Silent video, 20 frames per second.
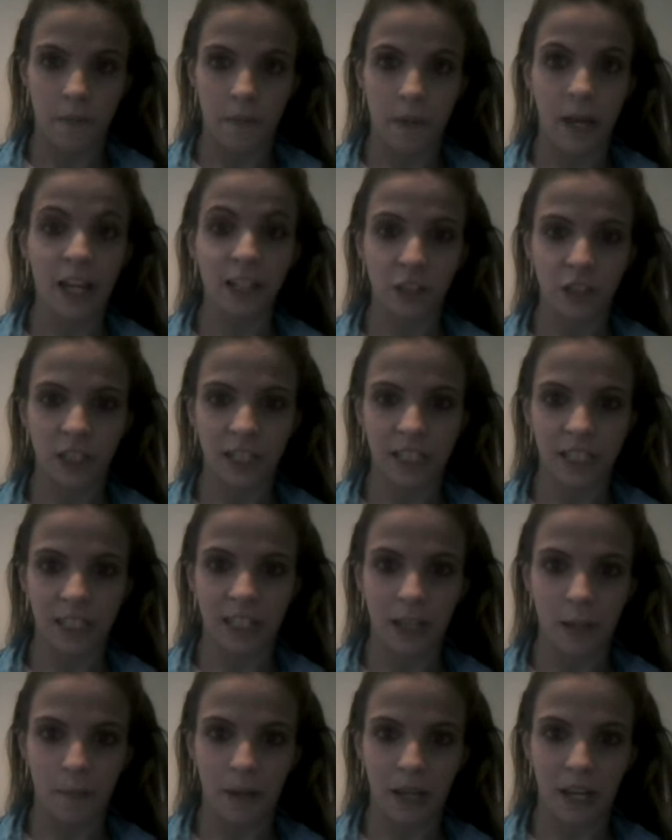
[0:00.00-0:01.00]
Actually, I take
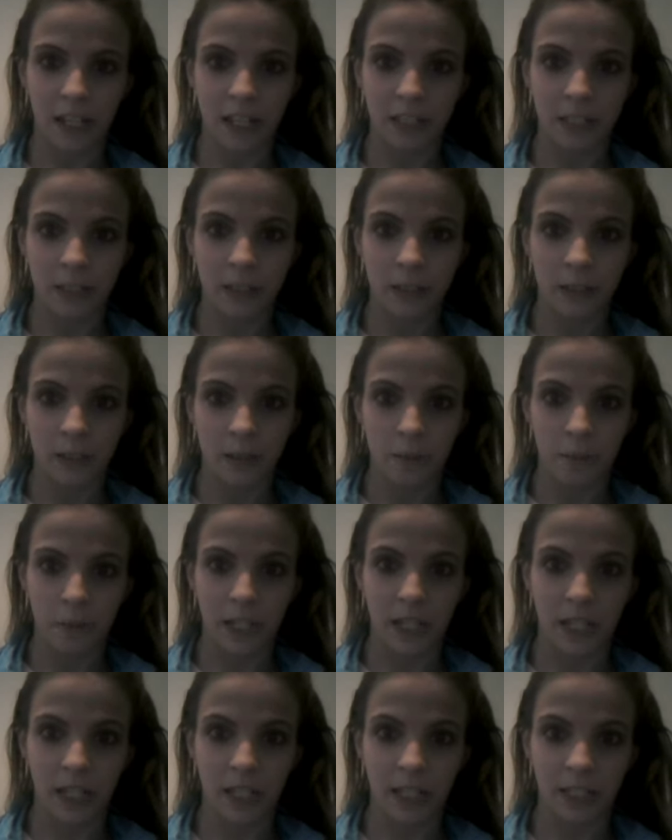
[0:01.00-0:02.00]
that back
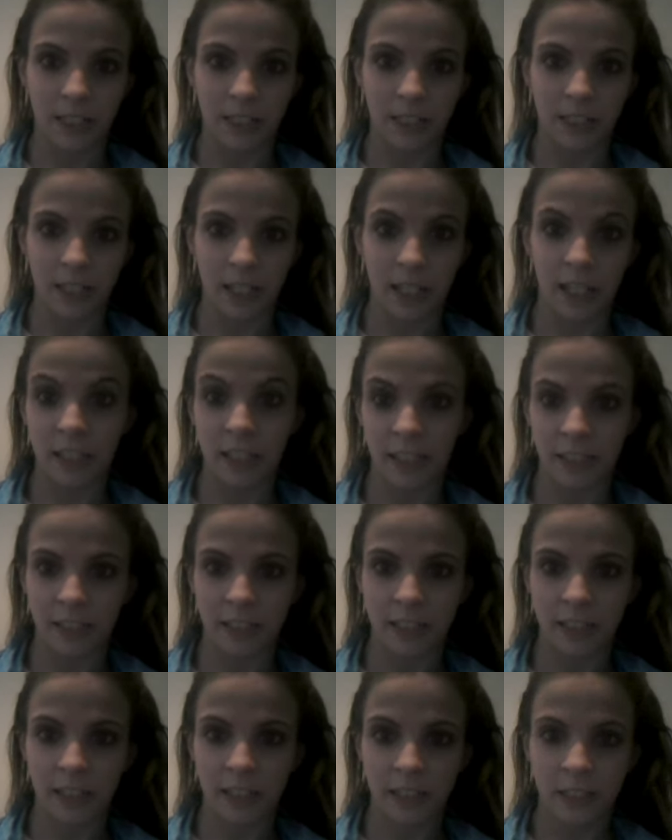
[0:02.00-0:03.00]
because it
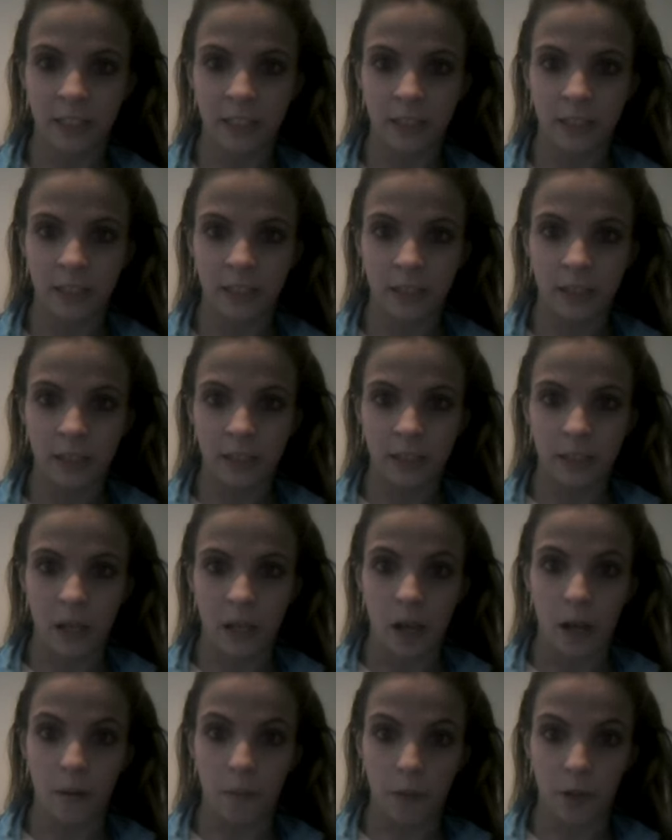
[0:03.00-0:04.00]
is
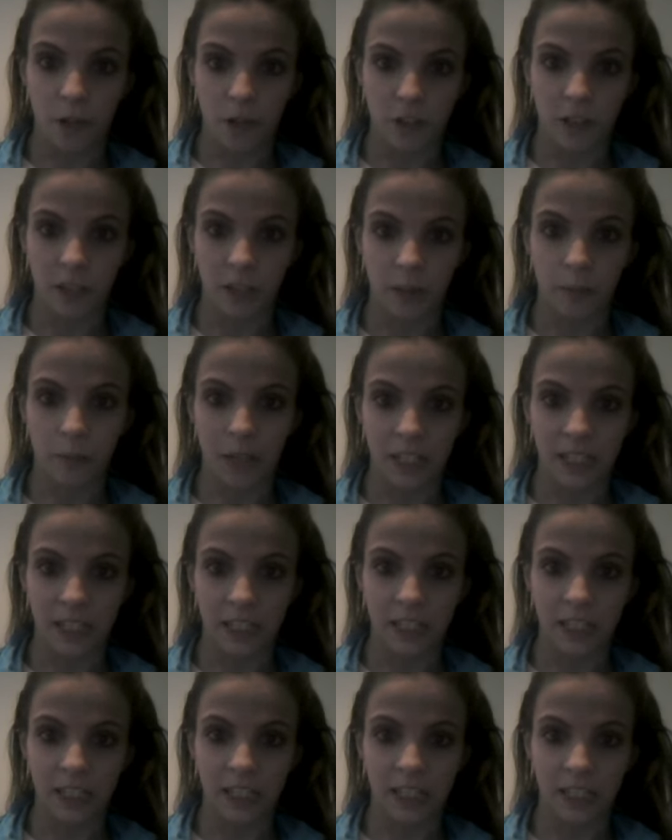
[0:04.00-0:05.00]
emotionally,
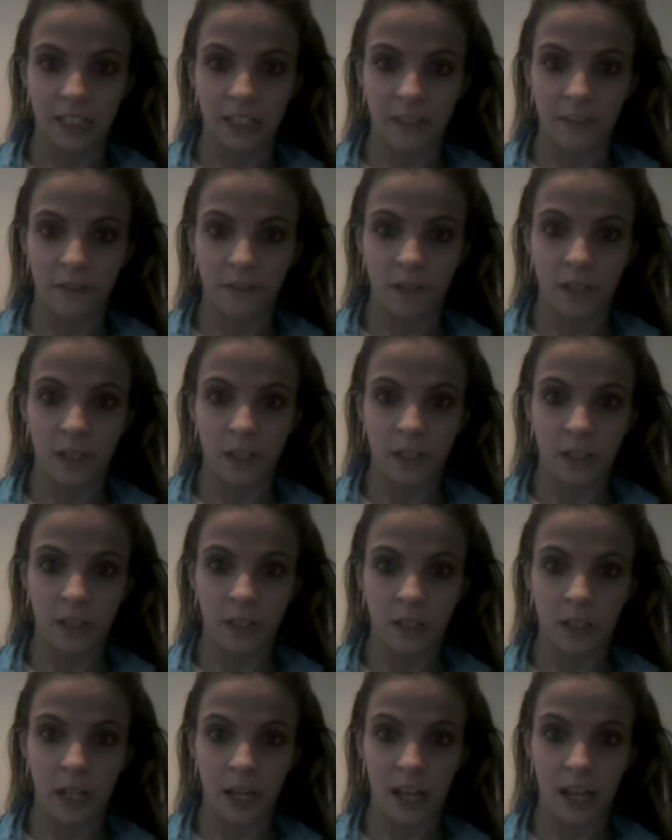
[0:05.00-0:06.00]
mentally addictive.
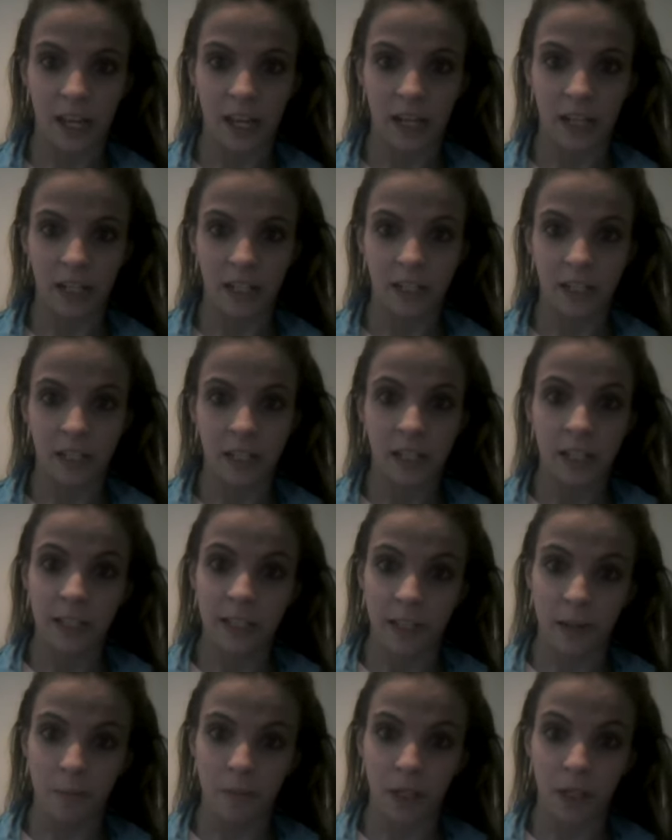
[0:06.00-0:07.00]
And
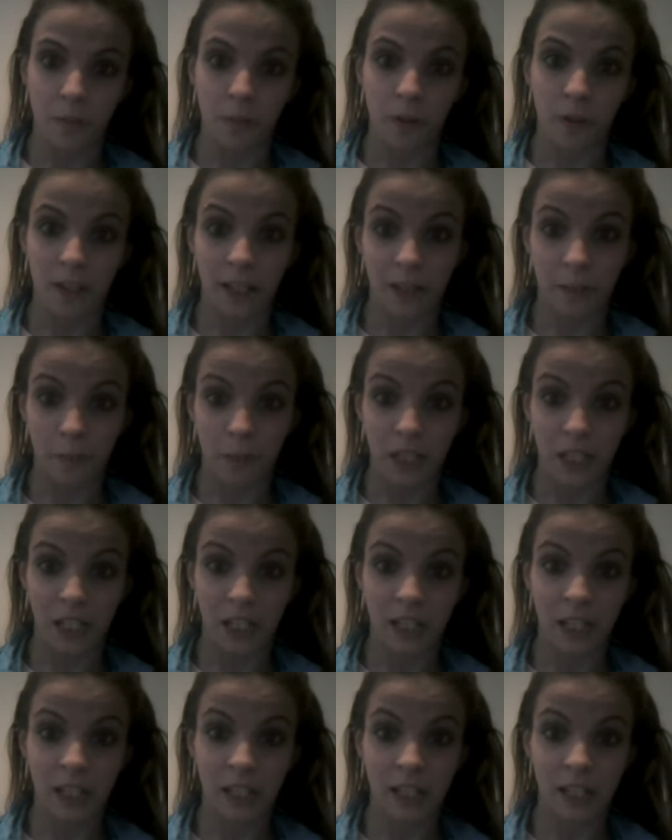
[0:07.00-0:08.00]
some people, like
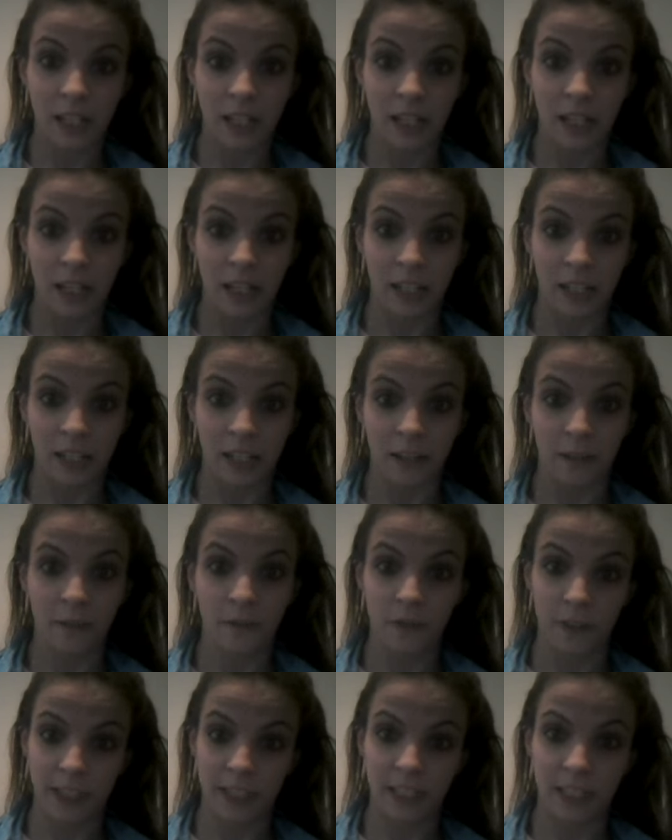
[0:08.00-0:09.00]
me, can get
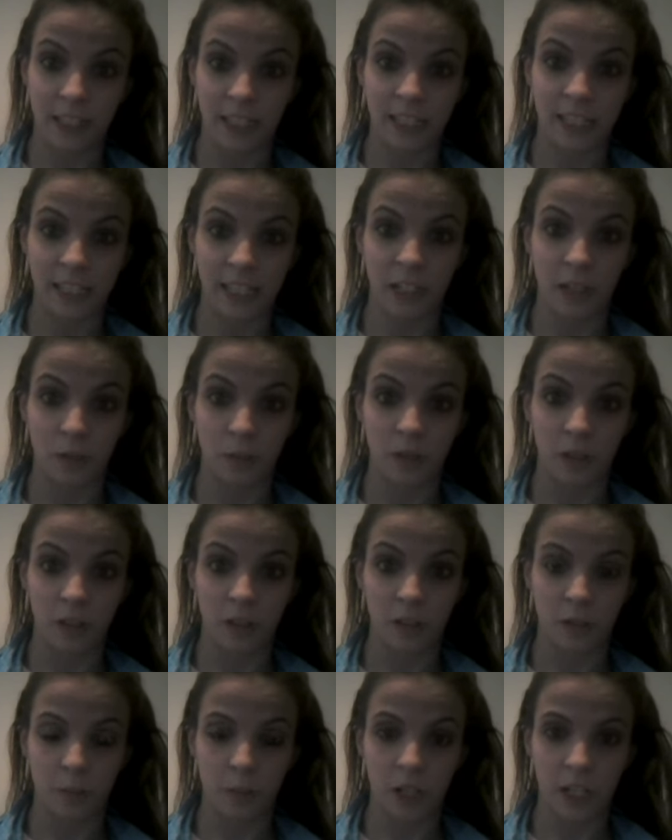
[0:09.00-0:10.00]
physically sick when they're
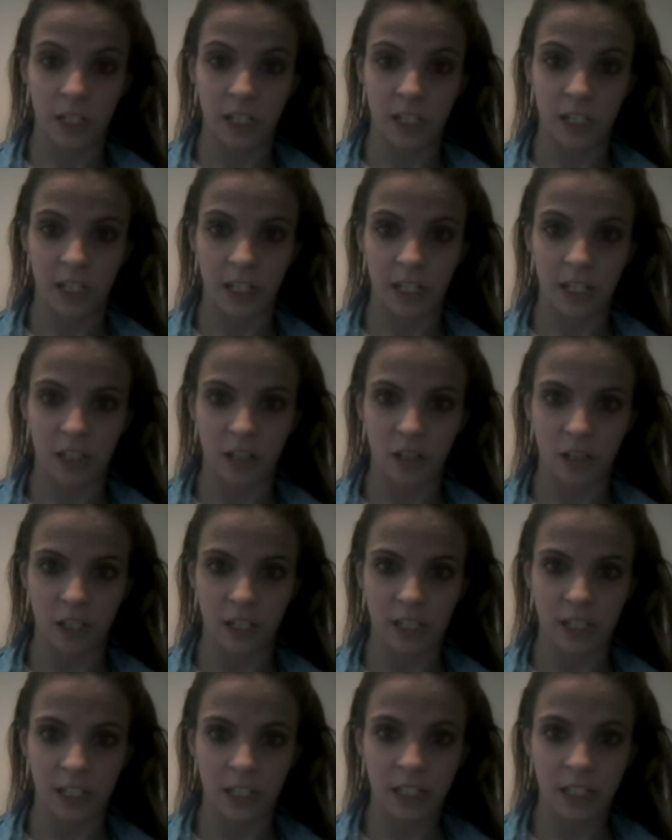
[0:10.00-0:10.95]
depressed and anxious.